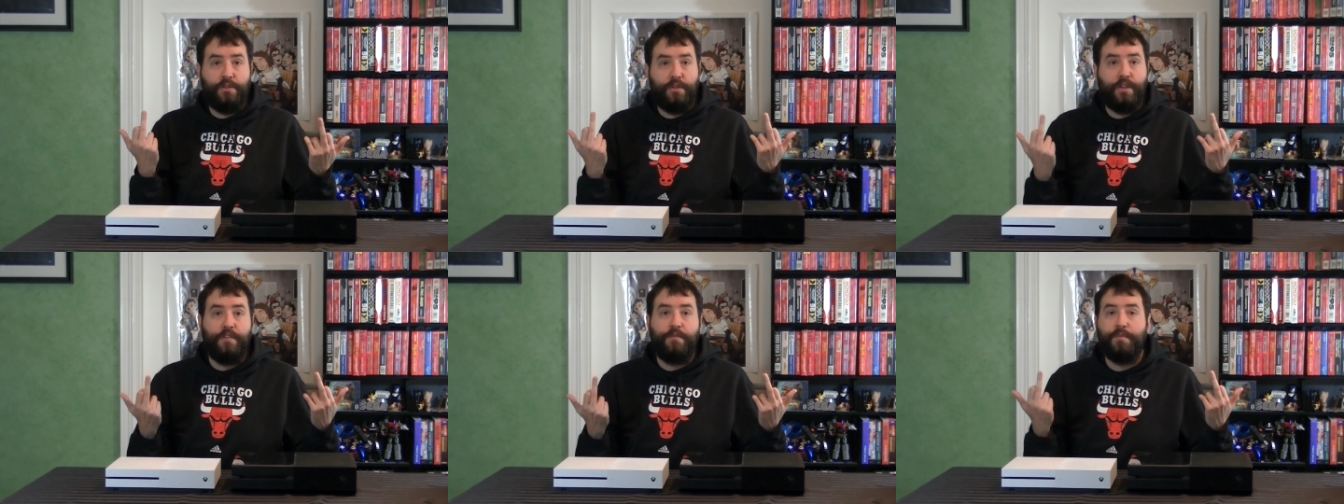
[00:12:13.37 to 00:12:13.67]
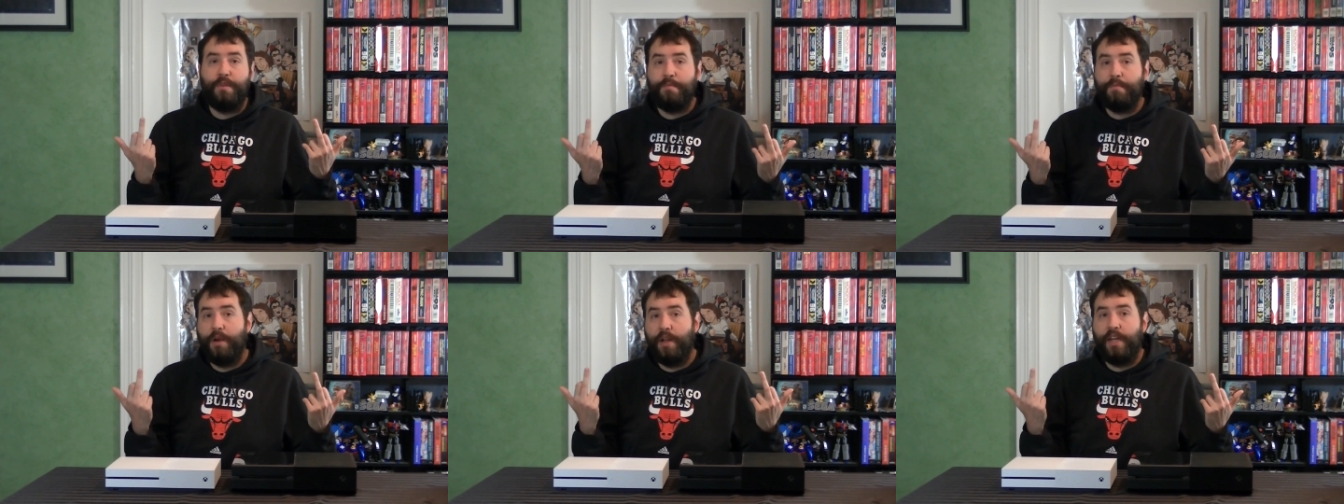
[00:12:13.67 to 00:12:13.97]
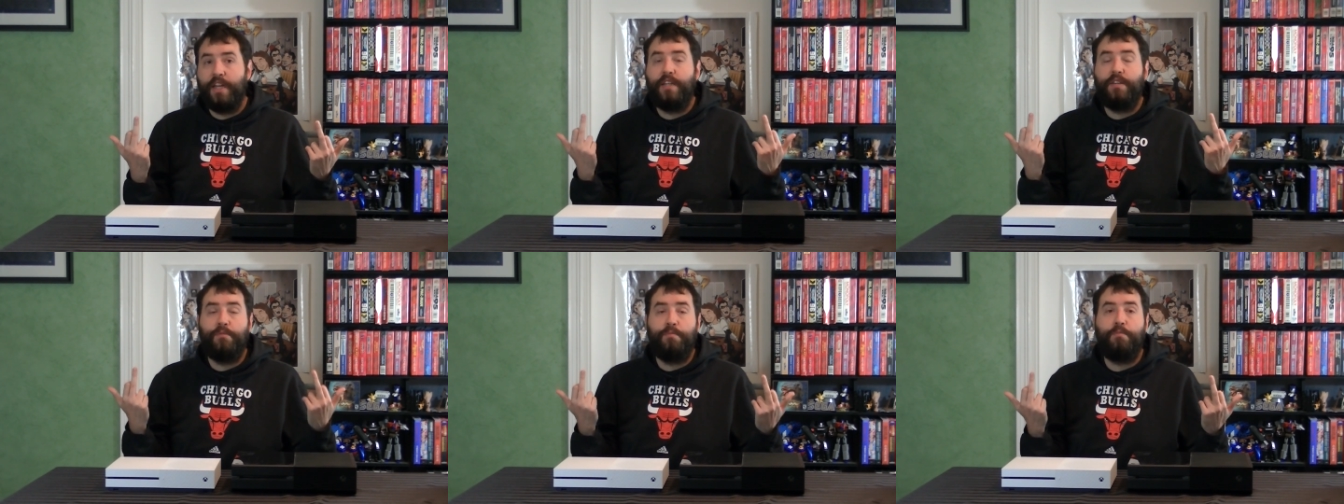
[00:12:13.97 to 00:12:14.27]
give me
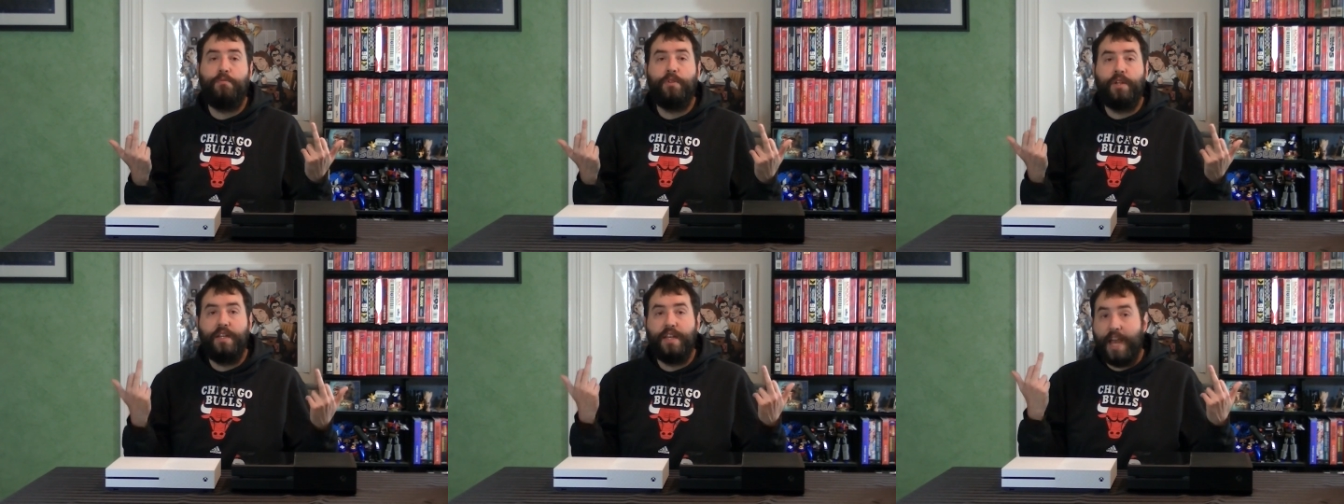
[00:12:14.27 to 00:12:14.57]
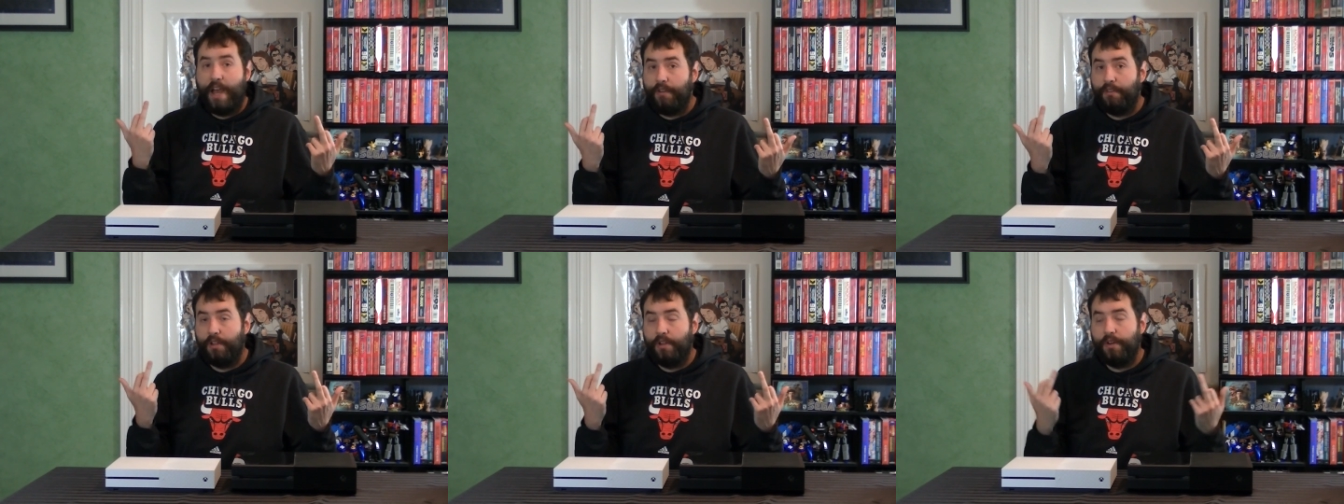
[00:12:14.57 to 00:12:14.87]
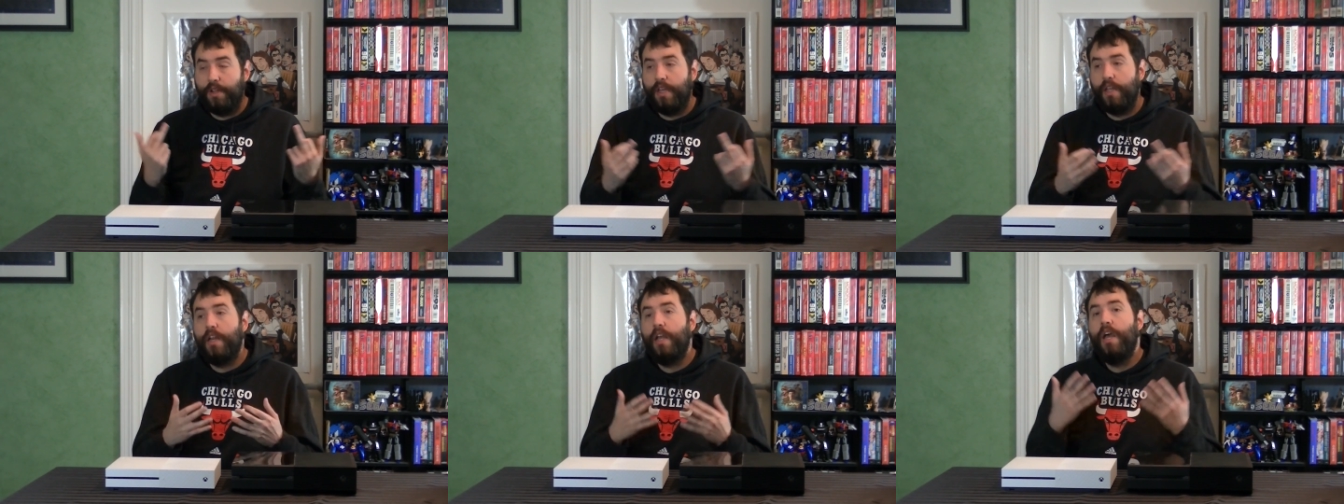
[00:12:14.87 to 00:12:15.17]
money to
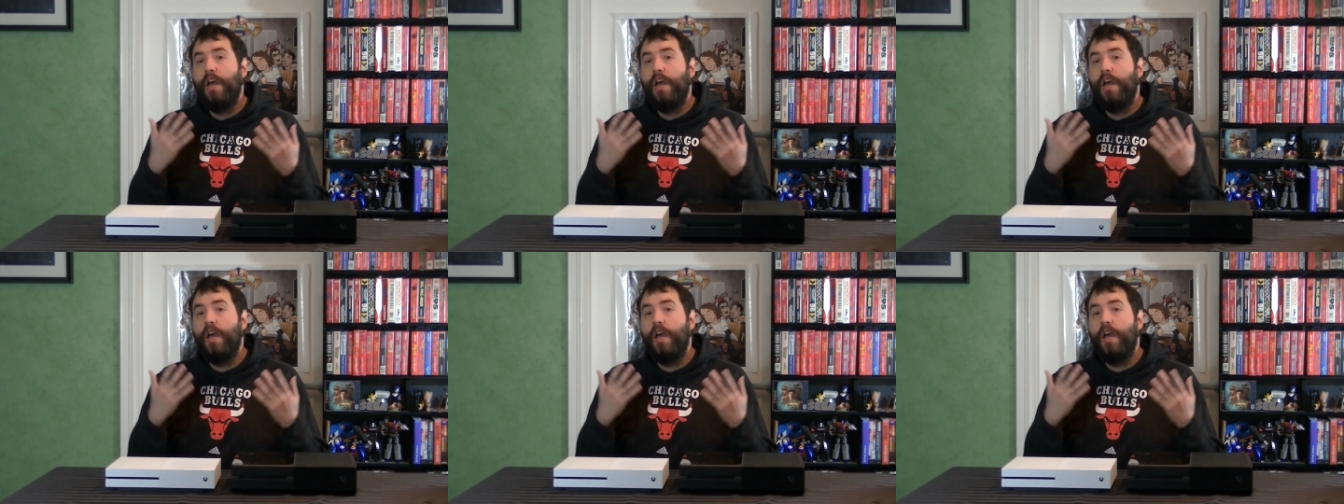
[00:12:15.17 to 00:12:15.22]
re-download it.